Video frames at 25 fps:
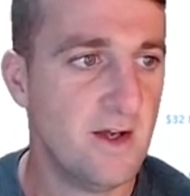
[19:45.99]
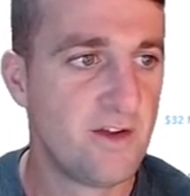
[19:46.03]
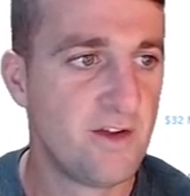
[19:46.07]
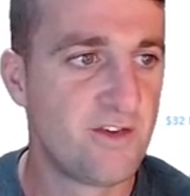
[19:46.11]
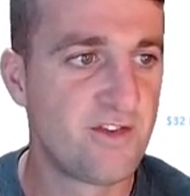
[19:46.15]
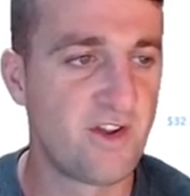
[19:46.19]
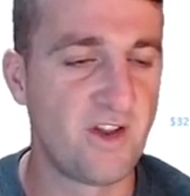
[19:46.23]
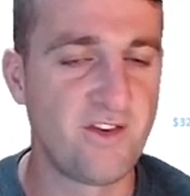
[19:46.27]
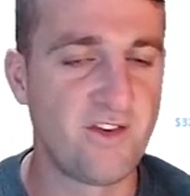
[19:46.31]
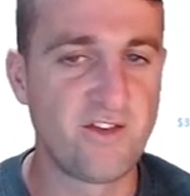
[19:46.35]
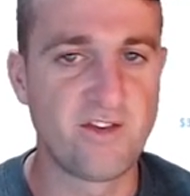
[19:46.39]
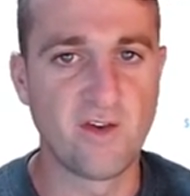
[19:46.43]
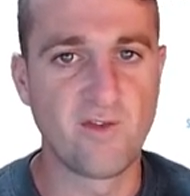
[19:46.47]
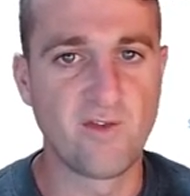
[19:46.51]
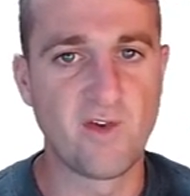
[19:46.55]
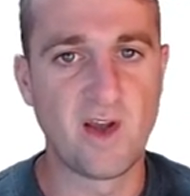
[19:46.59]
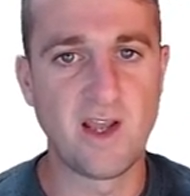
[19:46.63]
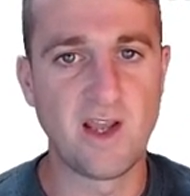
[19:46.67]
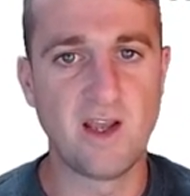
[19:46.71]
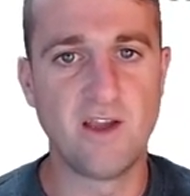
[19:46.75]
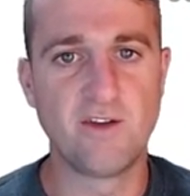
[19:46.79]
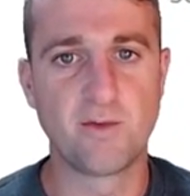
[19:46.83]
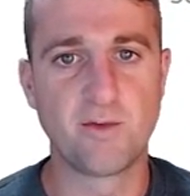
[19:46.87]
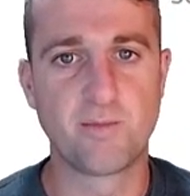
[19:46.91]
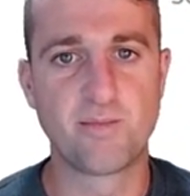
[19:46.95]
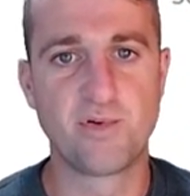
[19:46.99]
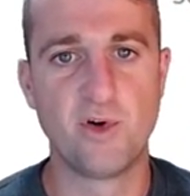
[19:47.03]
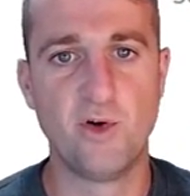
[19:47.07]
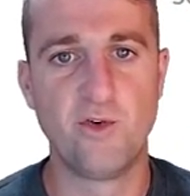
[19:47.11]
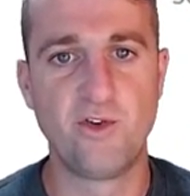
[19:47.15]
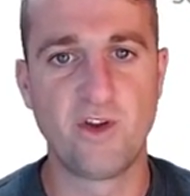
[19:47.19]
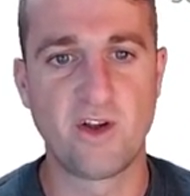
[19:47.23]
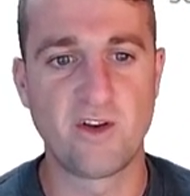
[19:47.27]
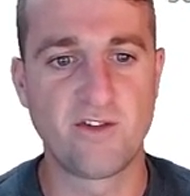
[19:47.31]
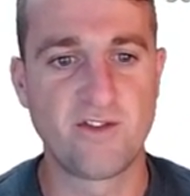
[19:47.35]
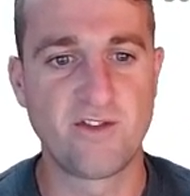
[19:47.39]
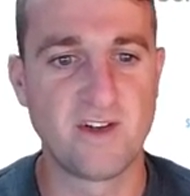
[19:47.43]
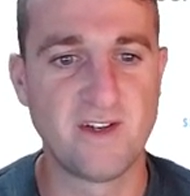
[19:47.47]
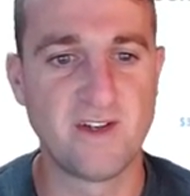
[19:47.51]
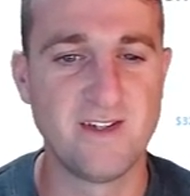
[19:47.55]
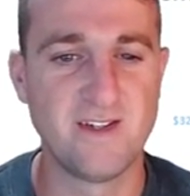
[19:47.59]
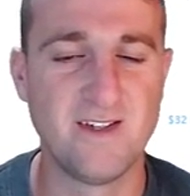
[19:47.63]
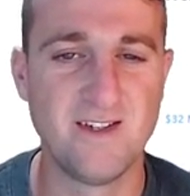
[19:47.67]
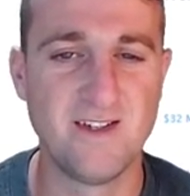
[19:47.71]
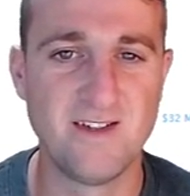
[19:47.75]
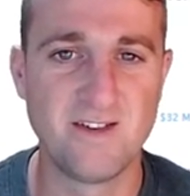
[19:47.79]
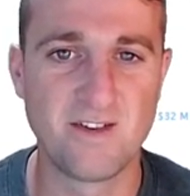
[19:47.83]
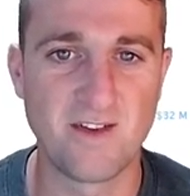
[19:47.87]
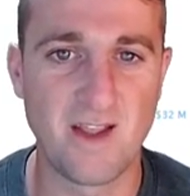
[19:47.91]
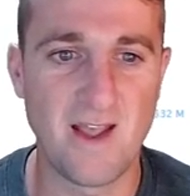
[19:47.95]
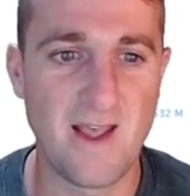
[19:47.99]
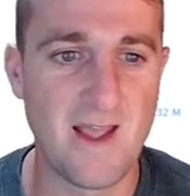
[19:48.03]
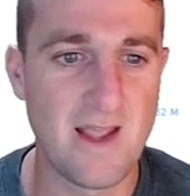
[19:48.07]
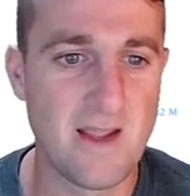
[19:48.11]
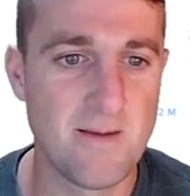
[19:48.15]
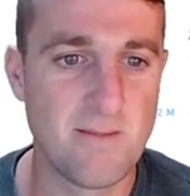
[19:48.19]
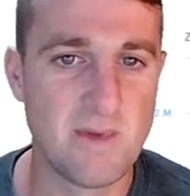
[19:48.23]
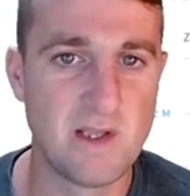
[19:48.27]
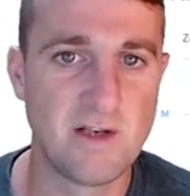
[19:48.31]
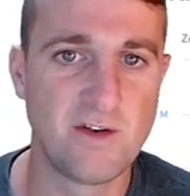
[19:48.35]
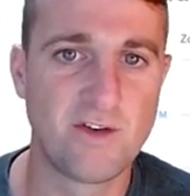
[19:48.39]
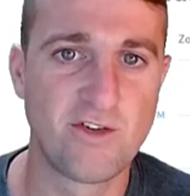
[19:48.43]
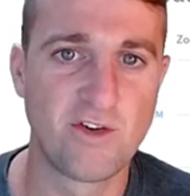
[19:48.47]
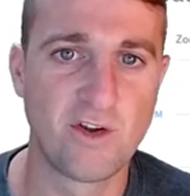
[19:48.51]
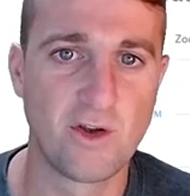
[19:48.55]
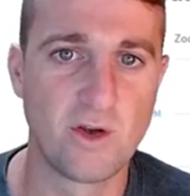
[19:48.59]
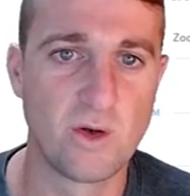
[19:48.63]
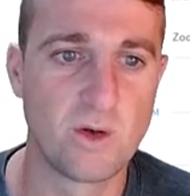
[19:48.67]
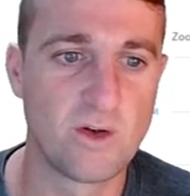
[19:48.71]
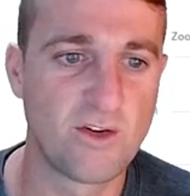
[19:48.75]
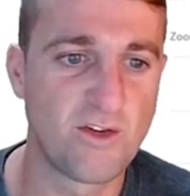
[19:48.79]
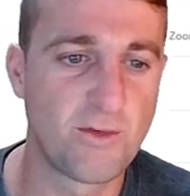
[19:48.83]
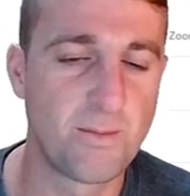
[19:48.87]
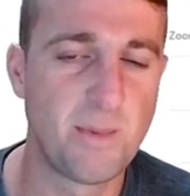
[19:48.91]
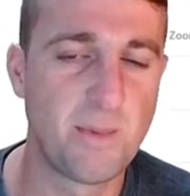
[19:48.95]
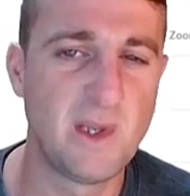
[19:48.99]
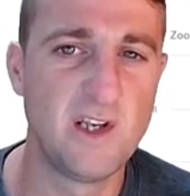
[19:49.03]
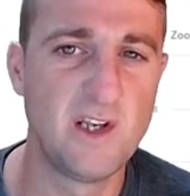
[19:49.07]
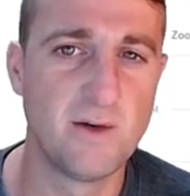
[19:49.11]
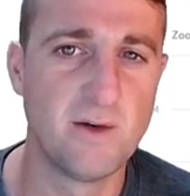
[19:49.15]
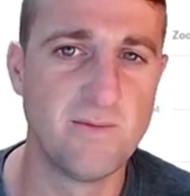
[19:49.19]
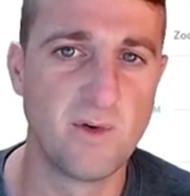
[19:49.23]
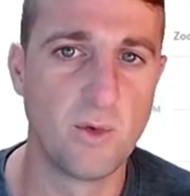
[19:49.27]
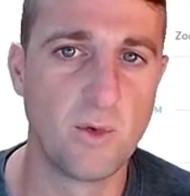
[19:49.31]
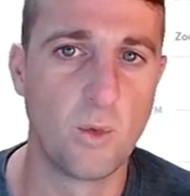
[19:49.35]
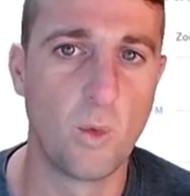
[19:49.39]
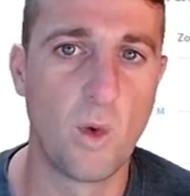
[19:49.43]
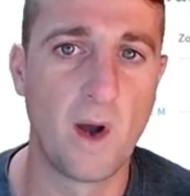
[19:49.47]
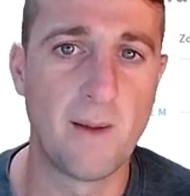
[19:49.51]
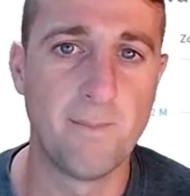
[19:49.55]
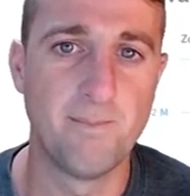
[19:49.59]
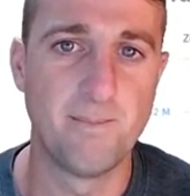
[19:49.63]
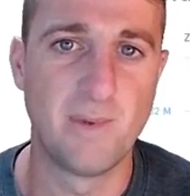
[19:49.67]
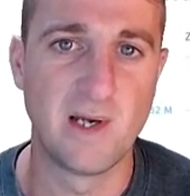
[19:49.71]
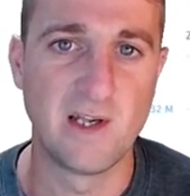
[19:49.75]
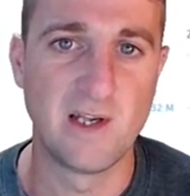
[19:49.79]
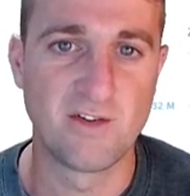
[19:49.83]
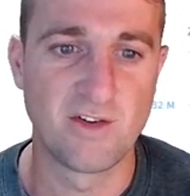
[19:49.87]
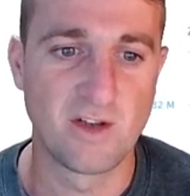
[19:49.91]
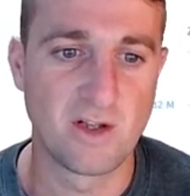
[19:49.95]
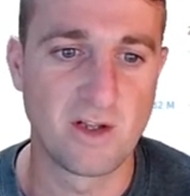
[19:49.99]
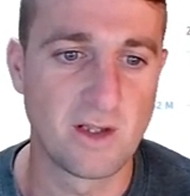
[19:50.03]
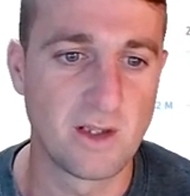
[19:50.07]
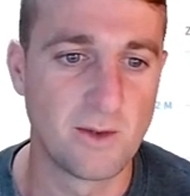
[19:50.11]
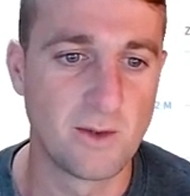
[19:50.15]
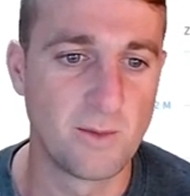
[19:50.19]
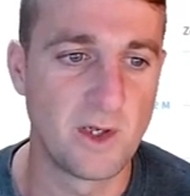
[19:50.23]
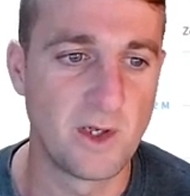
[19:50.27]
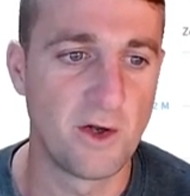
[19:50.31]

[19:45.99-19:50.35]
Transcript: Centivate is a project that is aiming to speed up the web, basically.